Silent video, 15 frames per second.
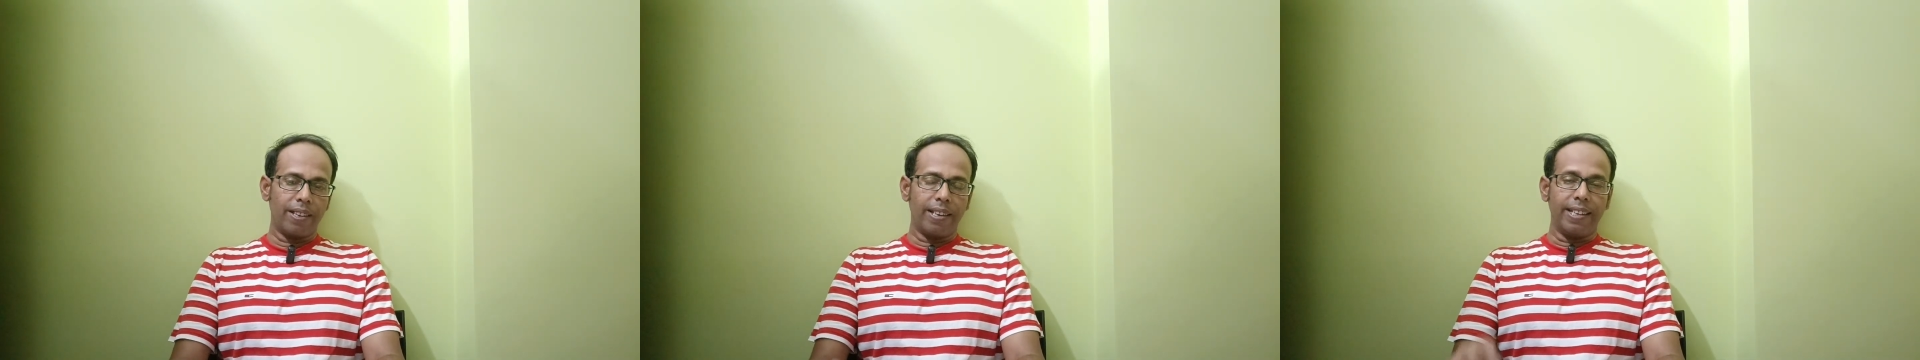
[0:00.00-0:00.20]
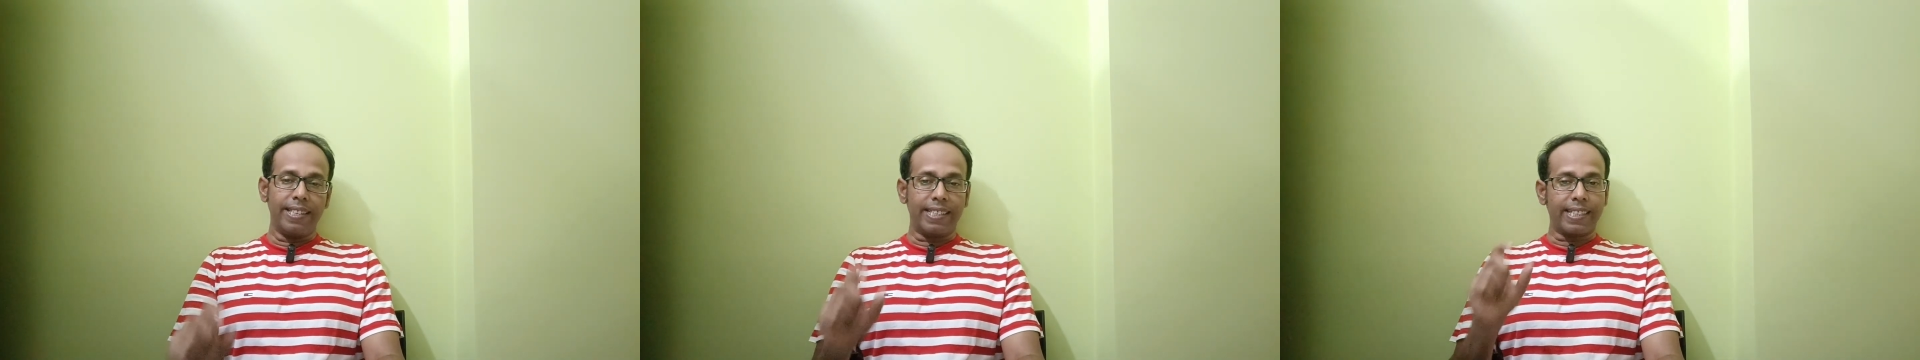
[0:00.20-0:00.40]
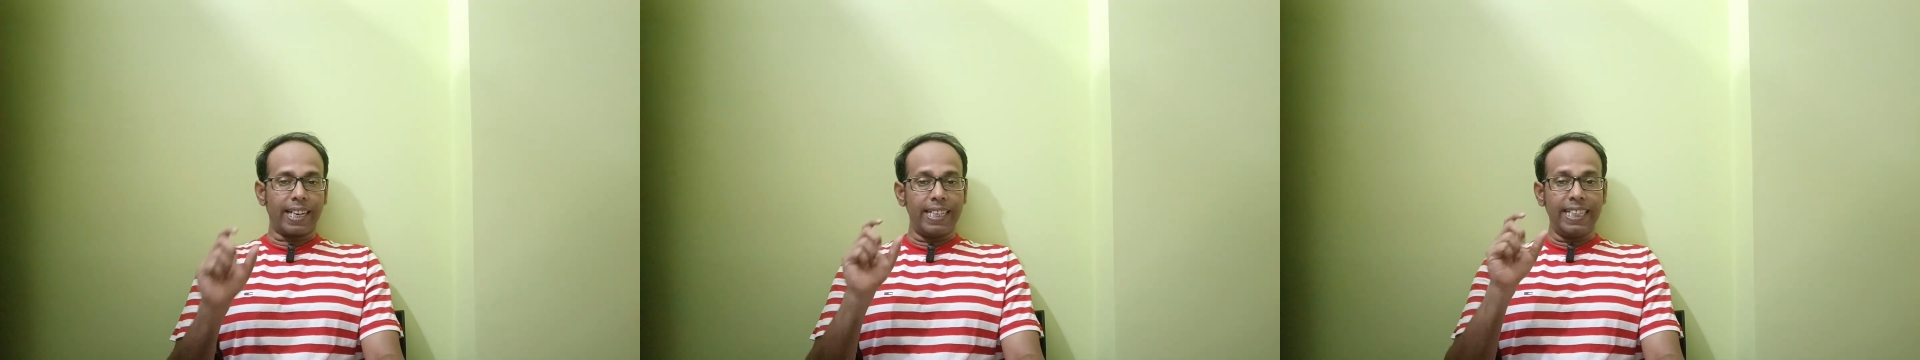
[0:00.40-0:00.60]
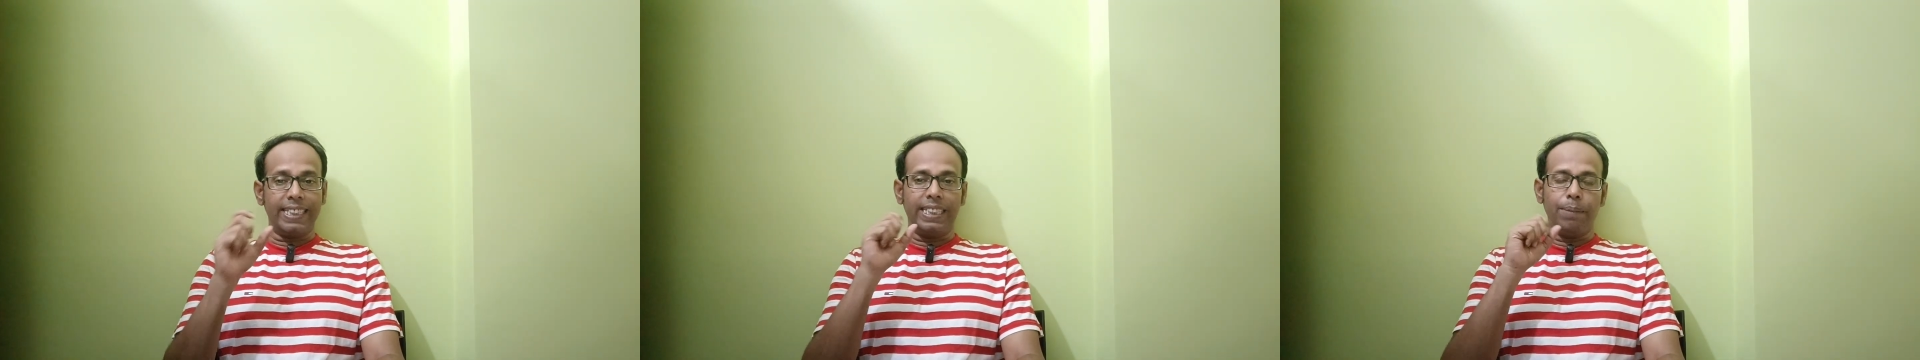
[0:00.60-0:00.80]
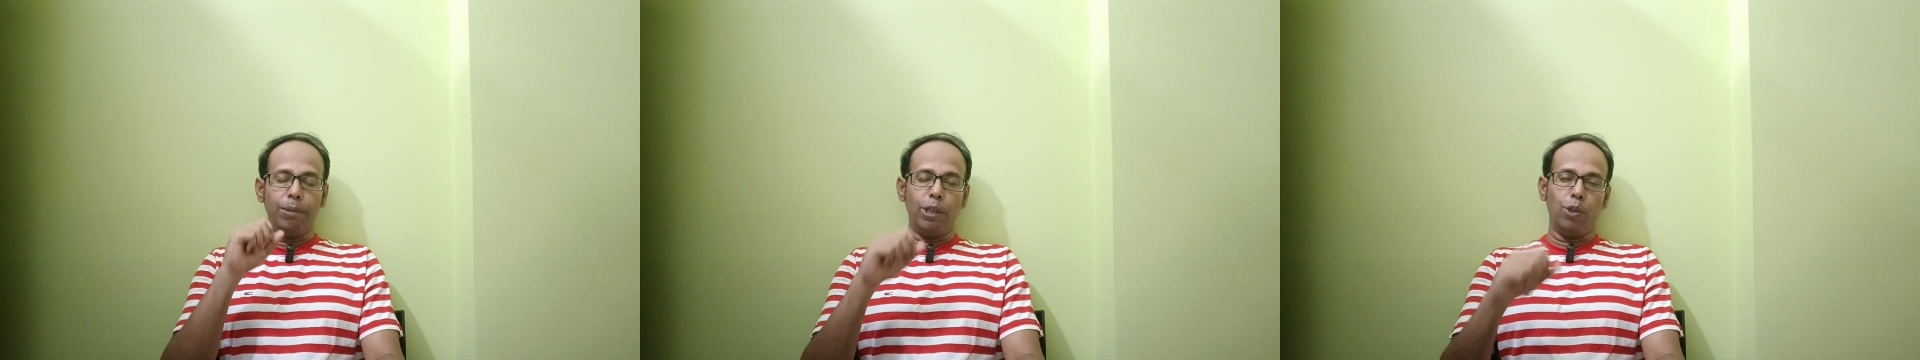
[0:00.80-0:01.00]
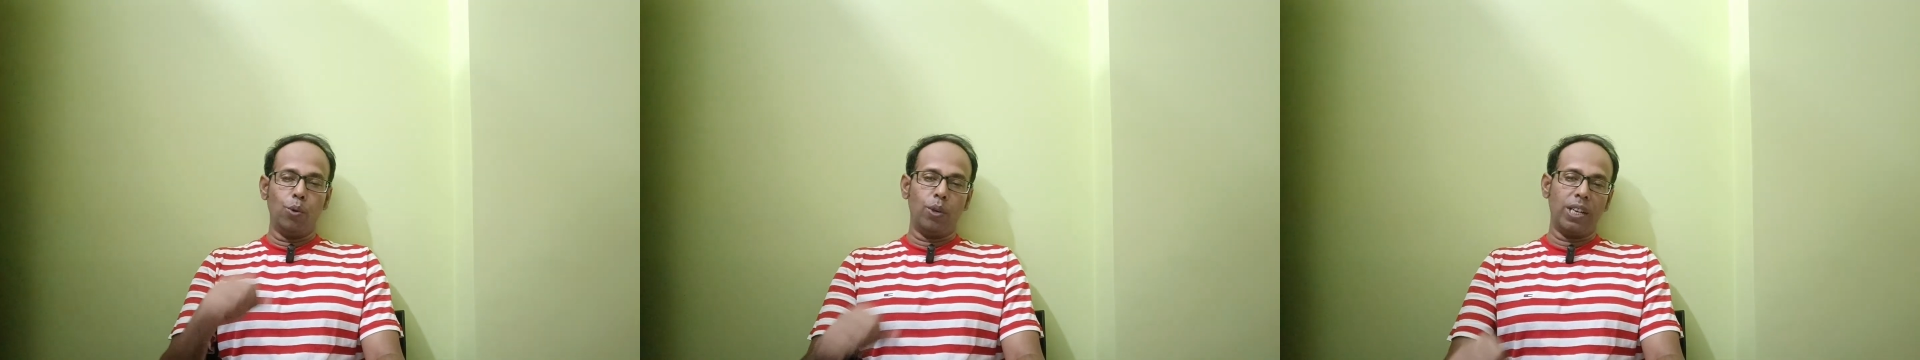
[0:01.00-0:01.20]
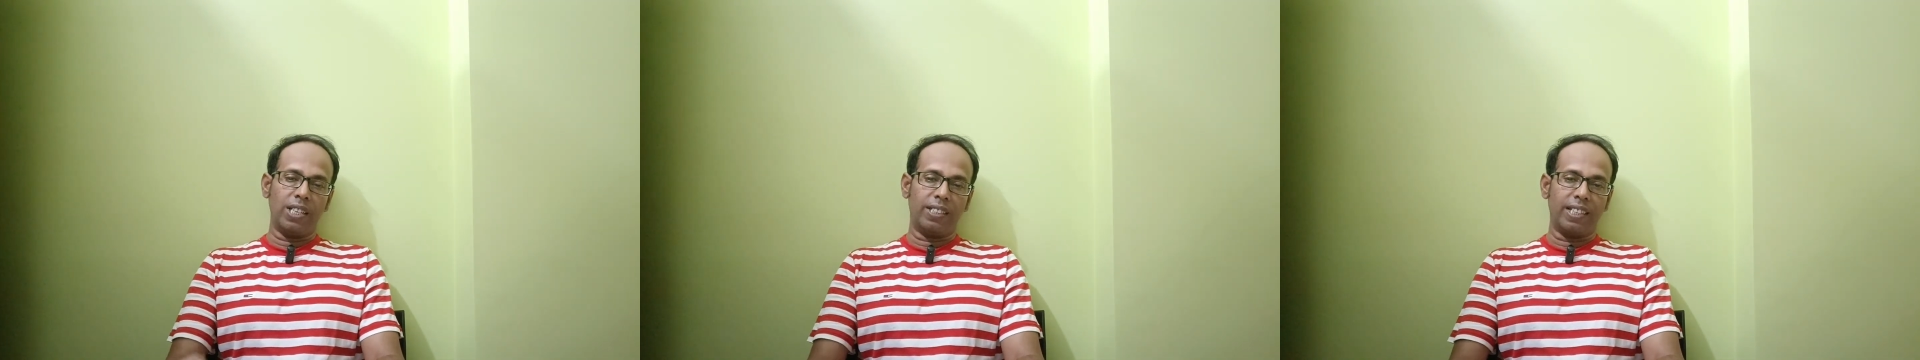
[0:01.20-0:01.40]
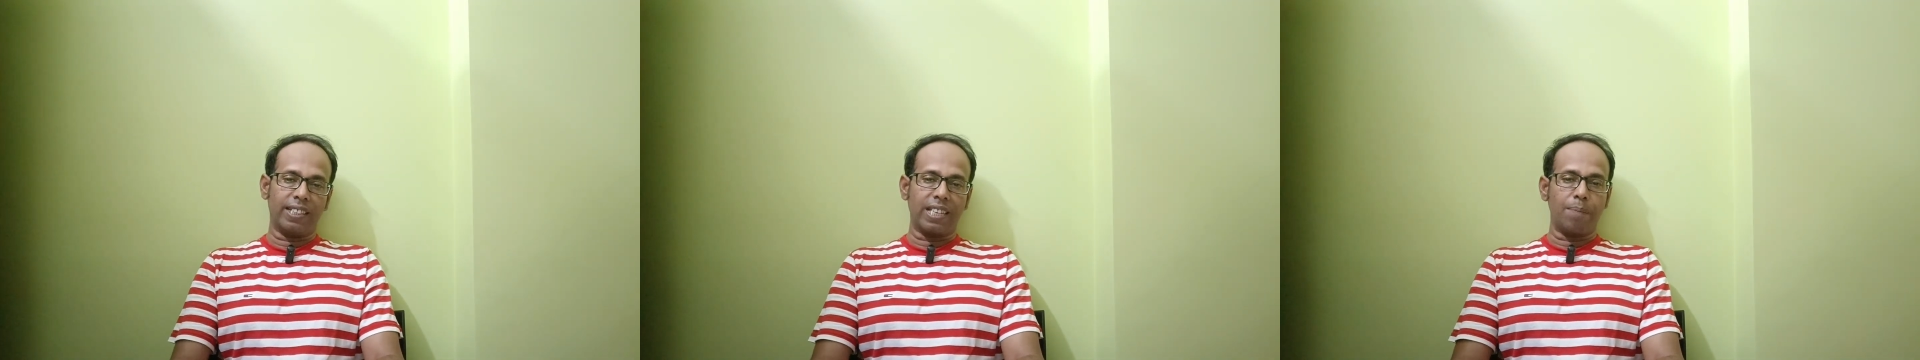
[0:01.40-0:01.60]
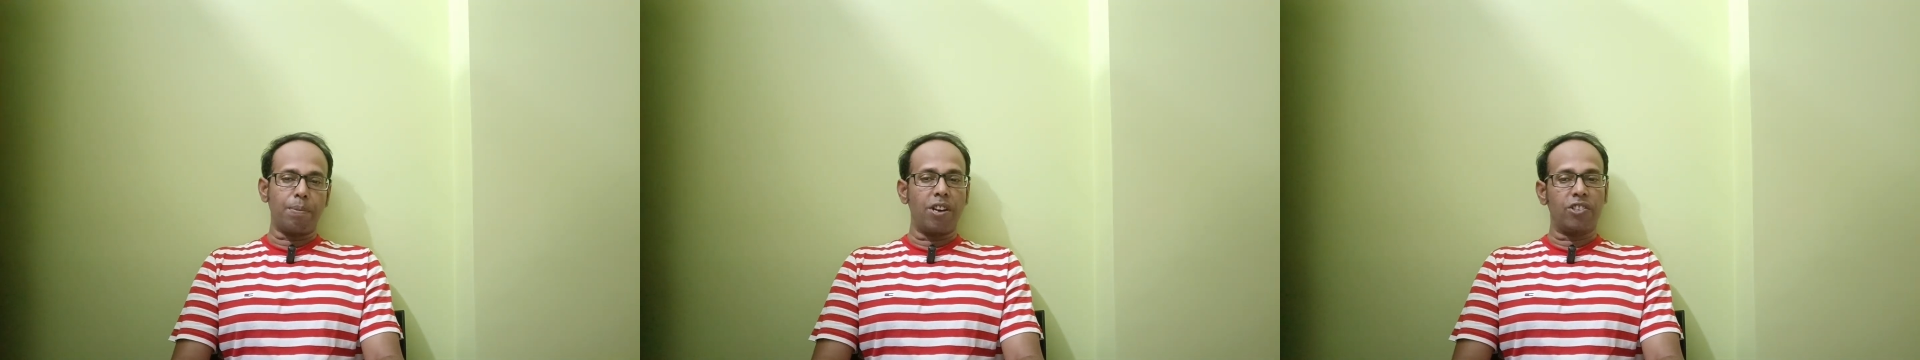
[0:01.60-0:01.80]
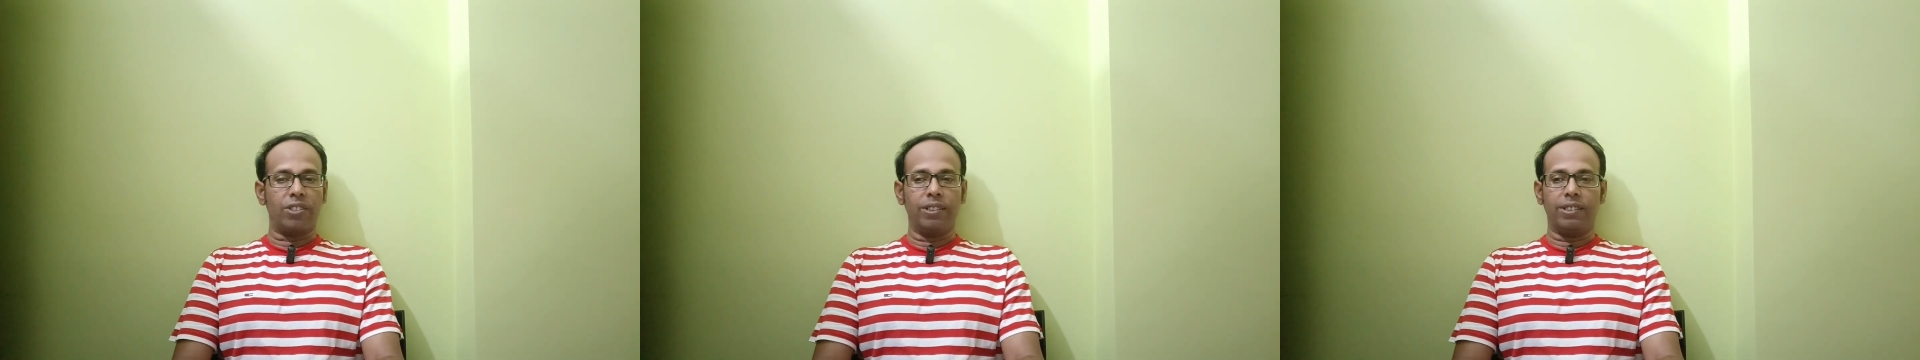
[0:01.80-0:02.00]
is collectively known as the
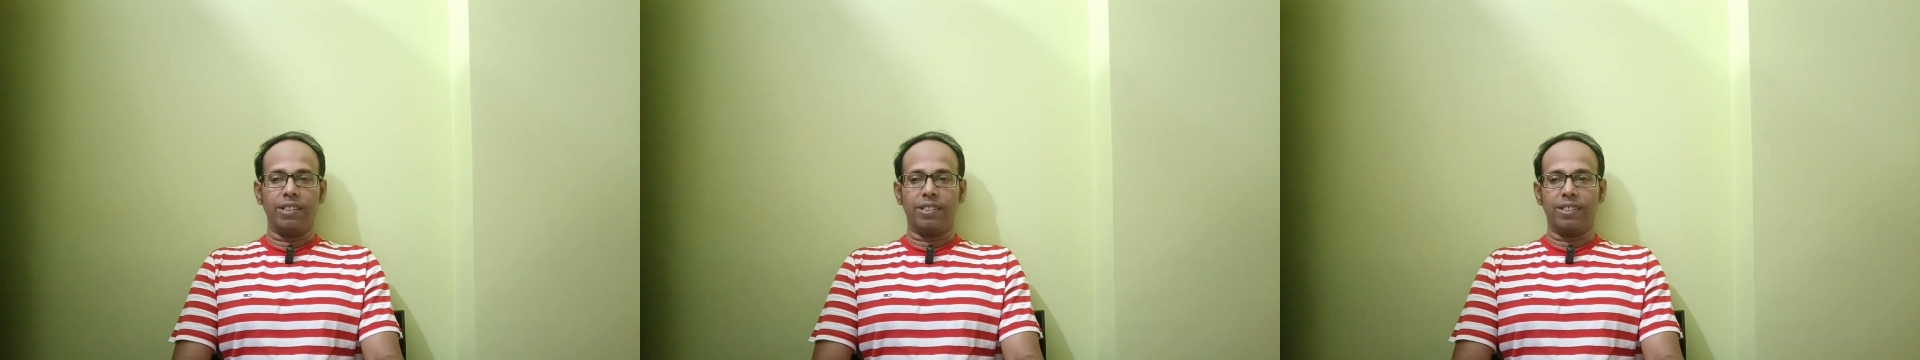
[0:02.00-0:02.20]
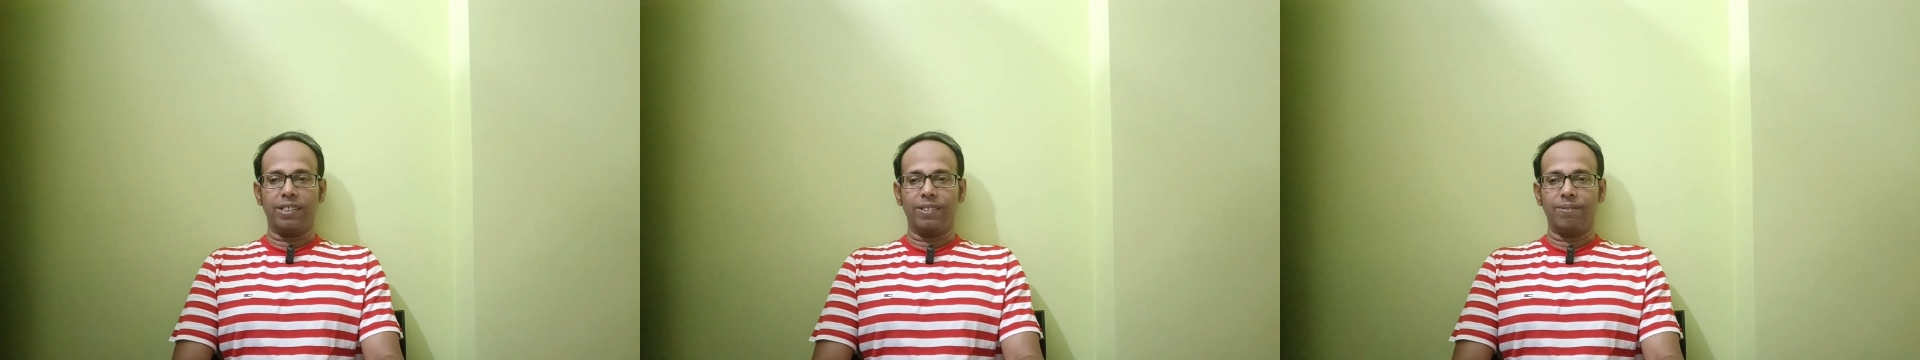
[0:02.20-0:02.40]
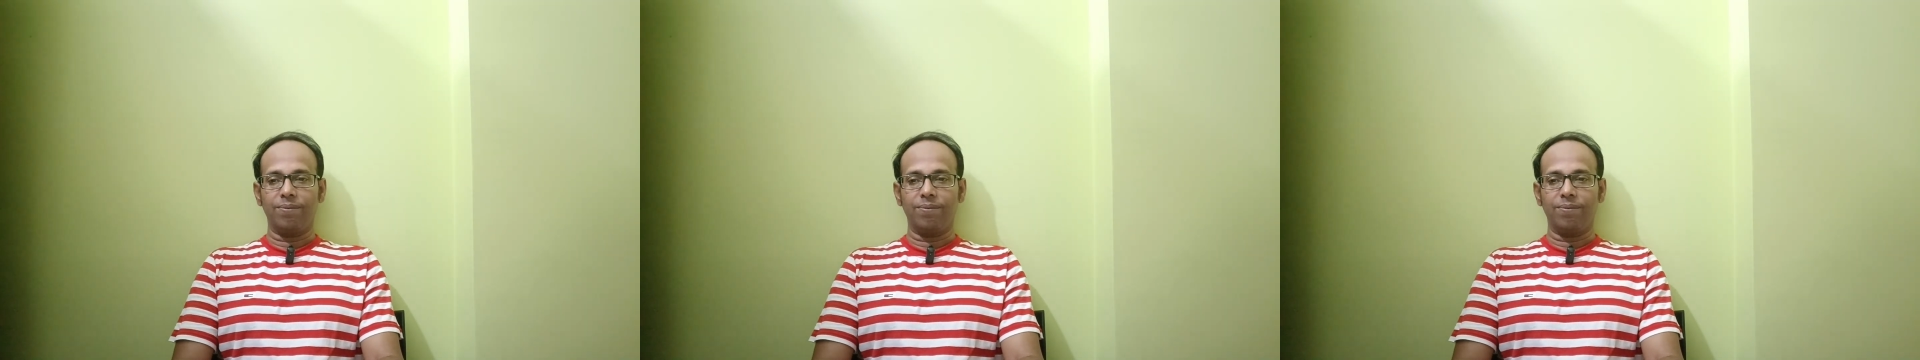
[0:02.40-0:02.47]
capacitation.